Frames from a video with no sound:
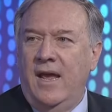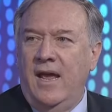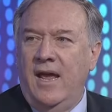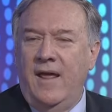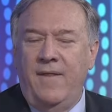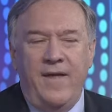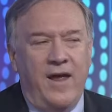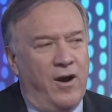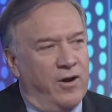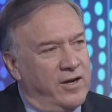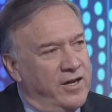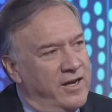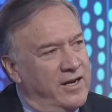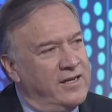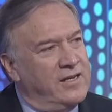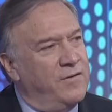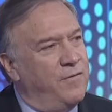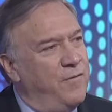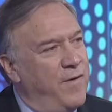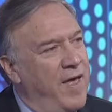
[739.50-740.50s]
And they are going to
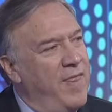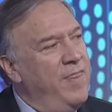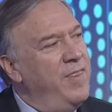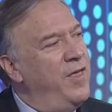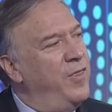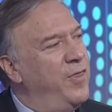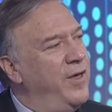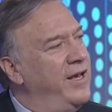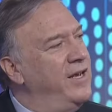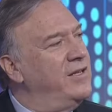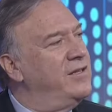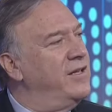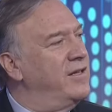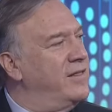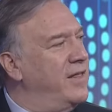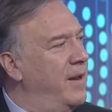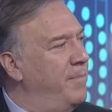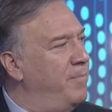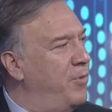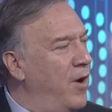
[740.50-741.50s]
defend the things that
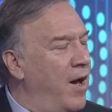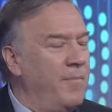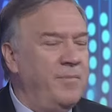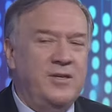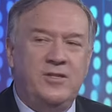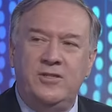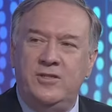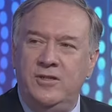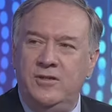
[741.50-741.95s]
they promised